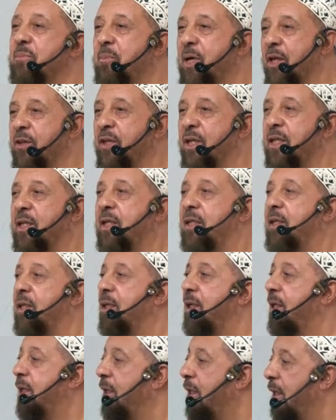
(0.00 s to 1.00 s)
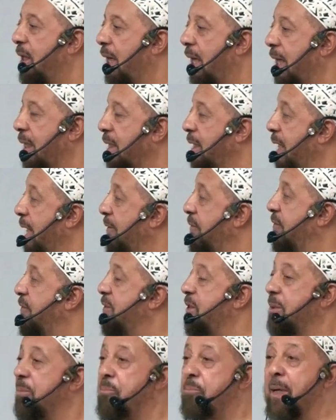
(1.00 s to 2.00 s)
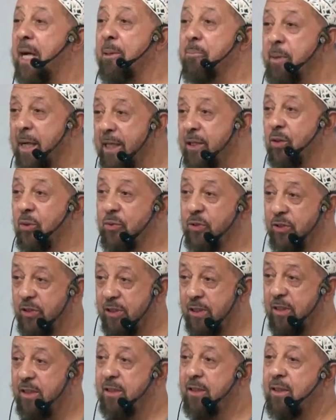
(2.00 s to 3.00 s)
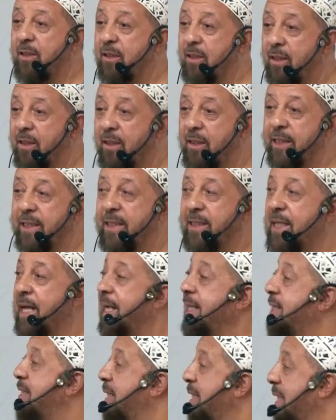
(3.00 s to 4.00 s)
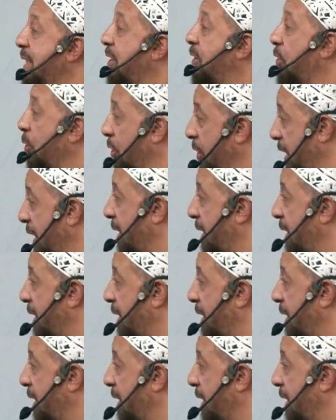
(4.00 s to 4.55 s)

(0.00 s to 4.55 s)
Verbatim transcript: mother, uh, left Barbados in 1930.